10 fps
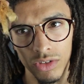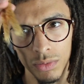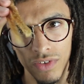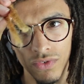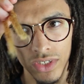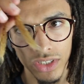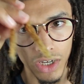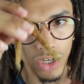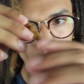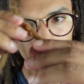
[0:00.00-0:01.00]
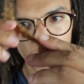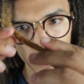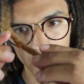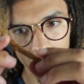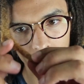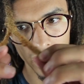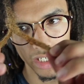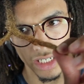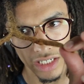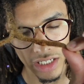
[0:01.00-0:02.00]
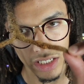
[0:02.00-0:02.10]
was my first Congo. That's why I dyed it.